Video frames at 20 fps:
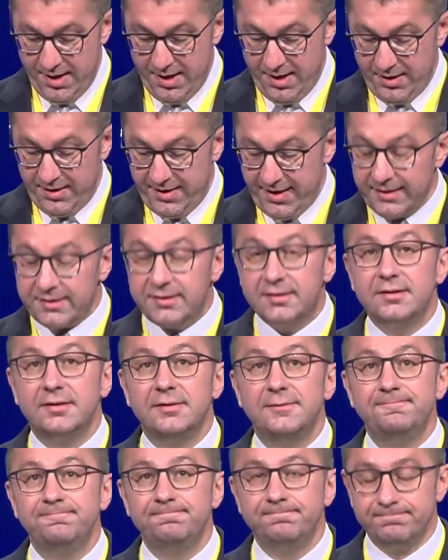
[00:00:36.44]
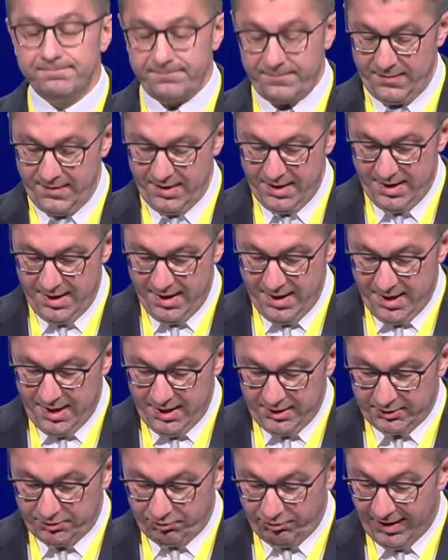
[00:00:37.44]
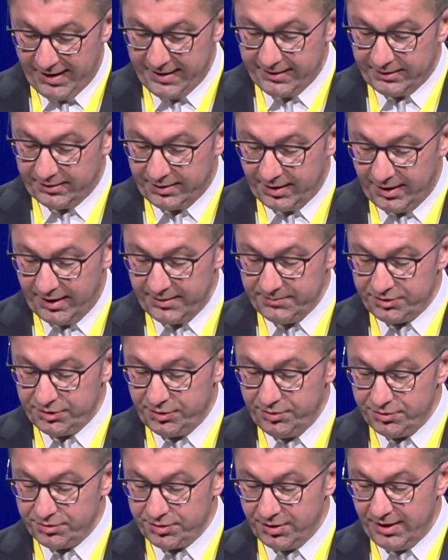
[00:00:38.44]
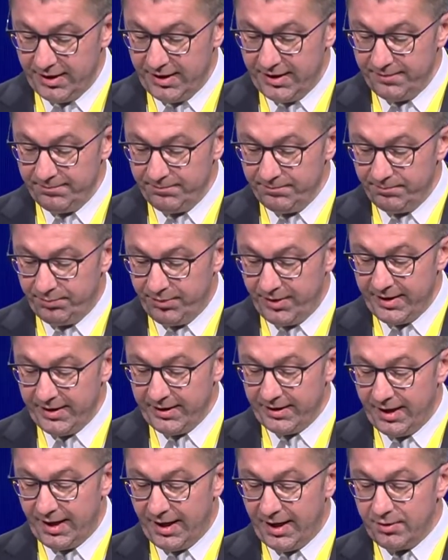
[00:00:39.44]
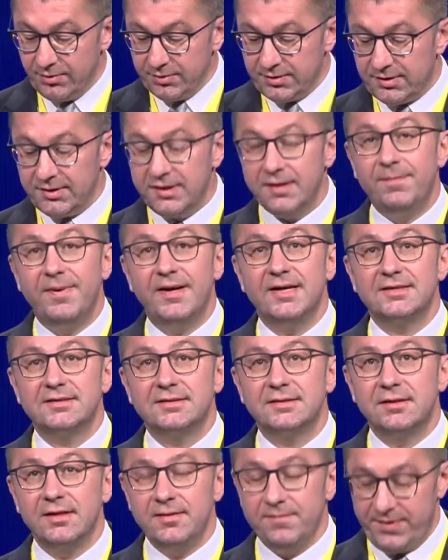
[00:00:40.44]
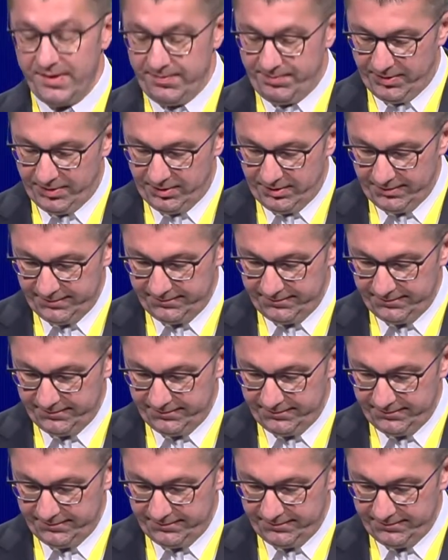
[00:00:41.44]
Yet, trying times usually bring out the best in people.